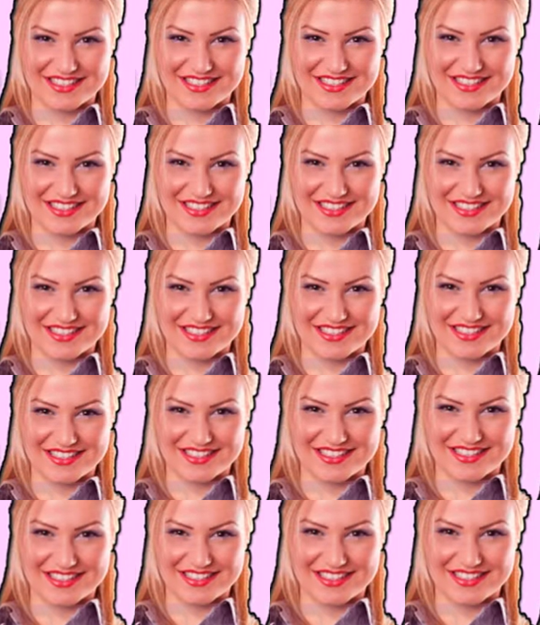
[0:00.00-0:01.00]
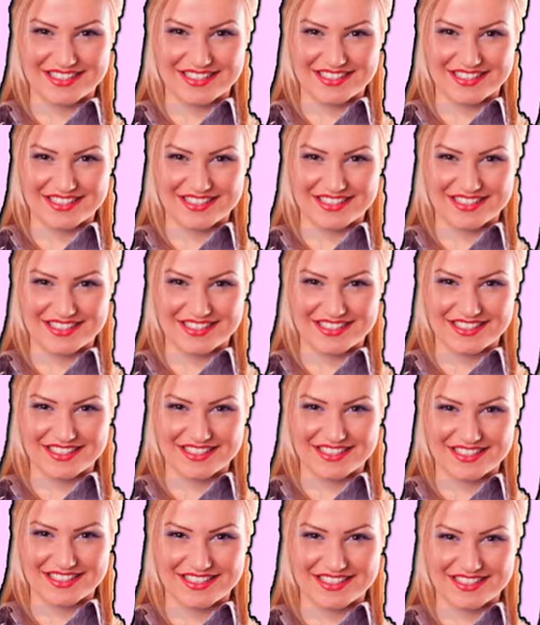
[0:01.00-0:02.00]

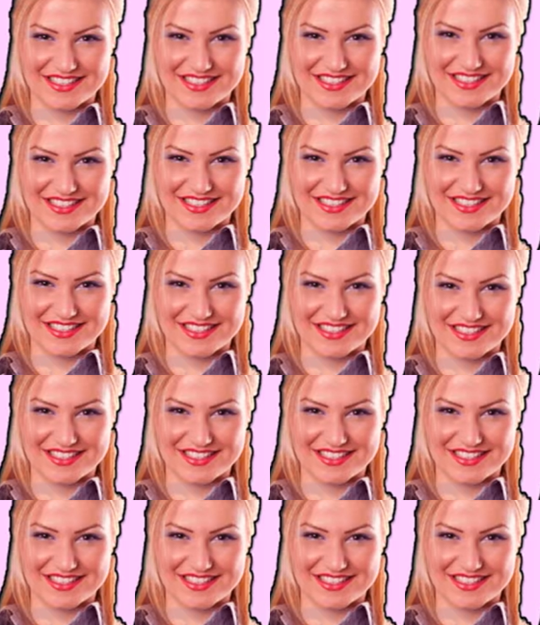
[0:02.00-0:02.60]
(no one is talking)